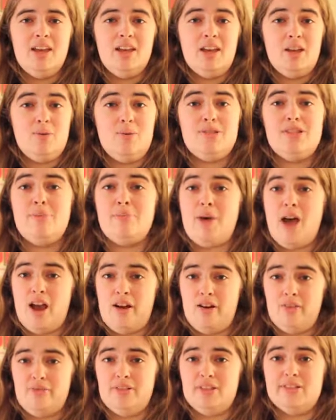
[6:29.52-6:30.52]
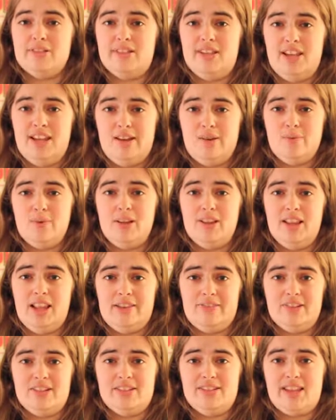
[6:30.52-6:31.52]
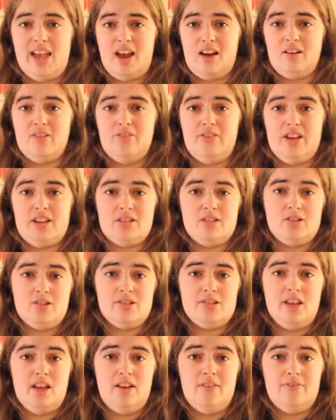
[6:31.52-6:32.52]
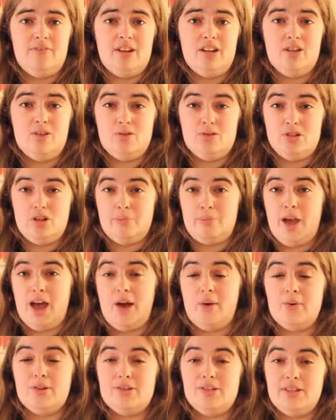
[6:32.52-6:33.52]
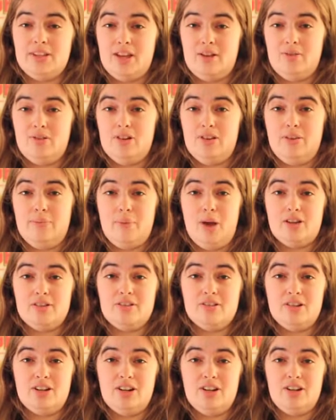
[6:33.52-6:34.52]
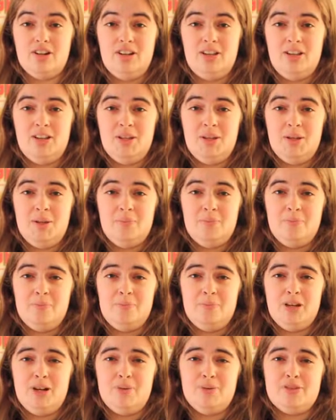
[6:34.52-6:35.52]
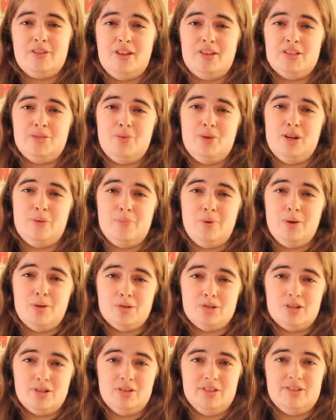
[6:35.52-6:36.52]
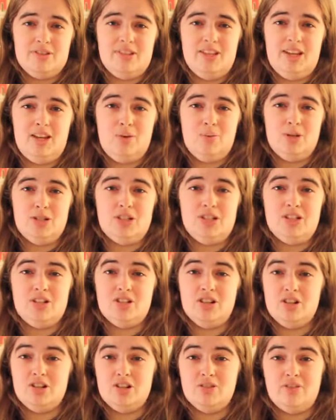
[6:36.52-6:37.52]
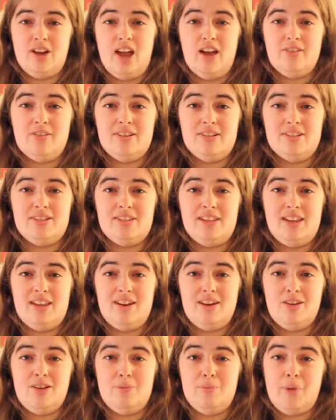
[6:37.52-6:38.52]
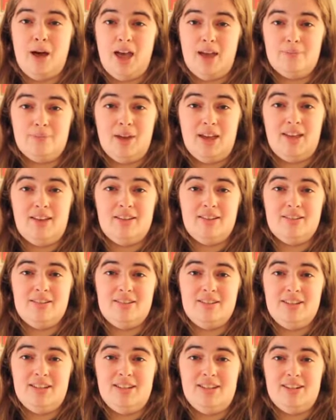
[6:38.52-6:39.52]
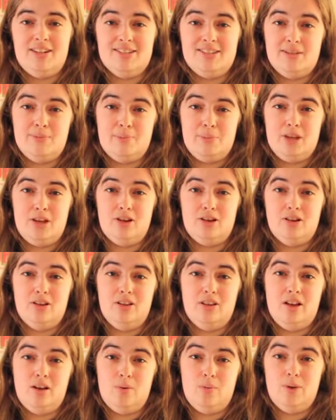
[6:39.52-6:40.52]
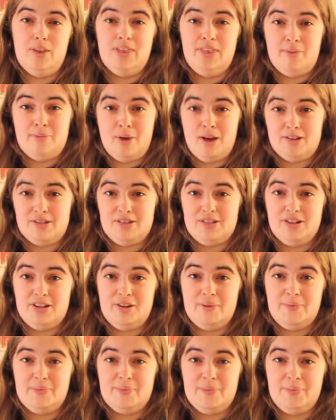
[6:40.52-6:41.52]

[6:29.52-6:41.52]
It was a powerful scene when Eleven sacrificed herself and used her powers to get rid of the monster, but it was also an emotional scene when she turned around and said, "Goodbye, Mike," and disappeared along with the monster.